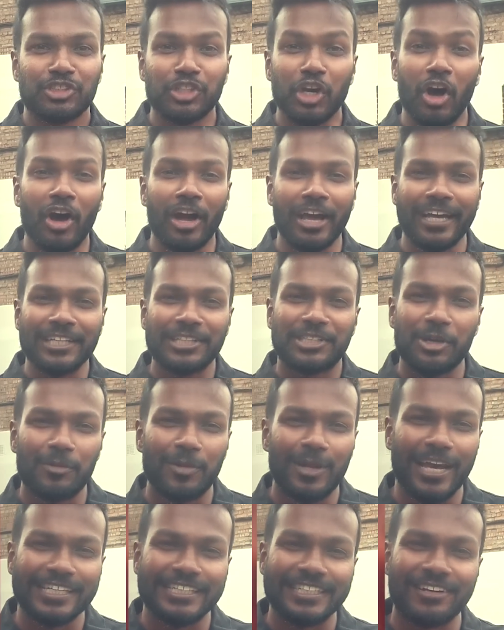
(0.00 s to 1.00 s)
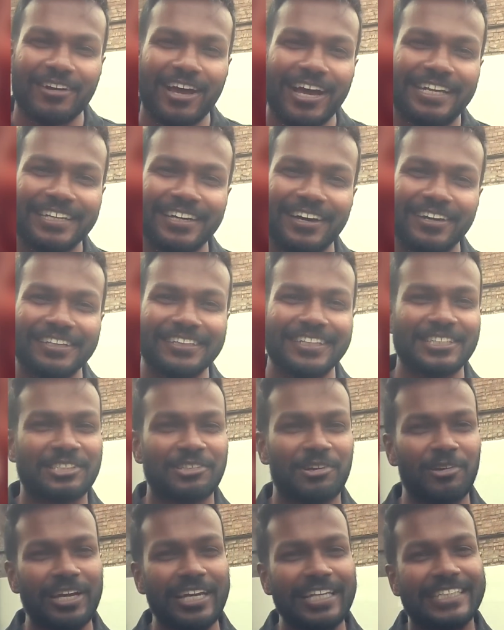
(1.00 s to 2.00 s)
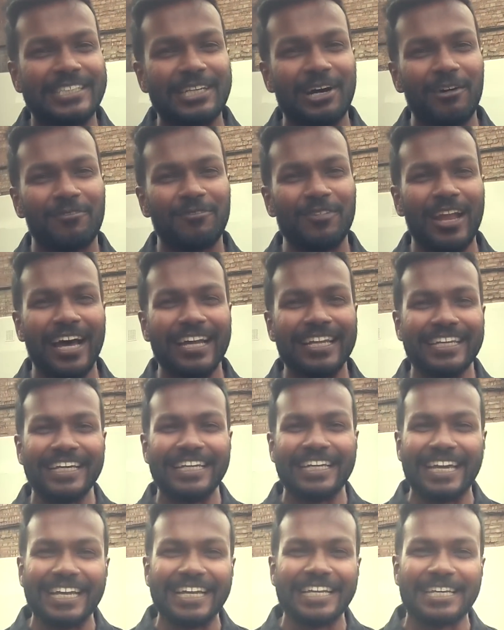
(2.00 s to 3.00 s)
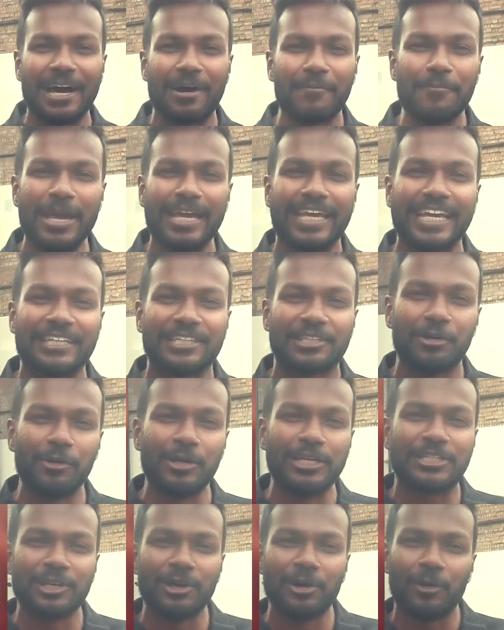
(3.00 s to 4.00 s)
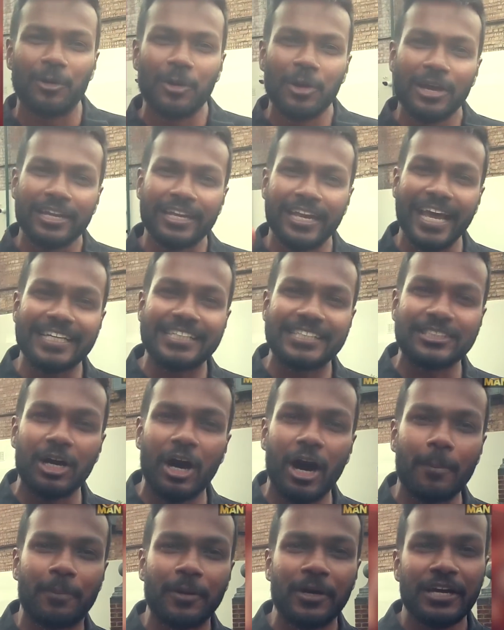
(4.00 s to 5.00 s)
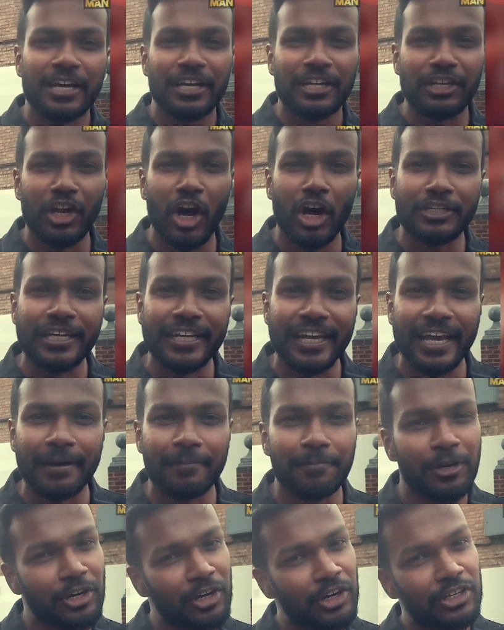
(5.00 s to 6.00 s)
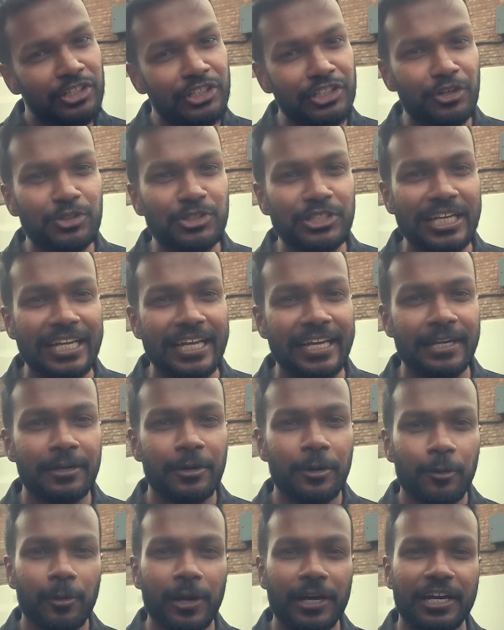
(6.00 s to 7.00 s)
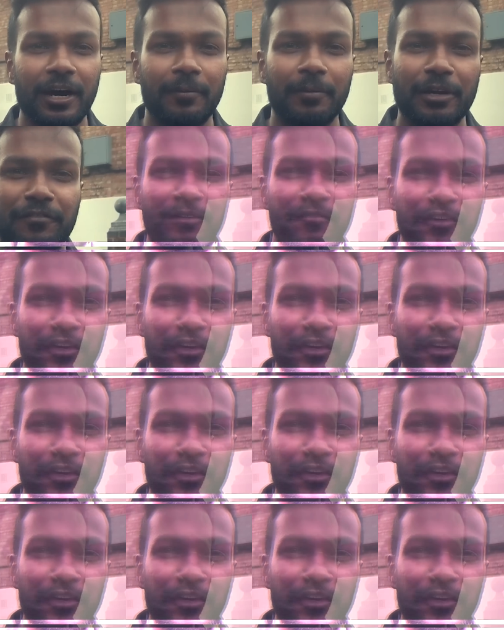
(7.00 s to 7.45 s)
Joy and jubilation right here in the streets of London. India make it two and two. Next stop, Nottingham, New Zealand. We're coming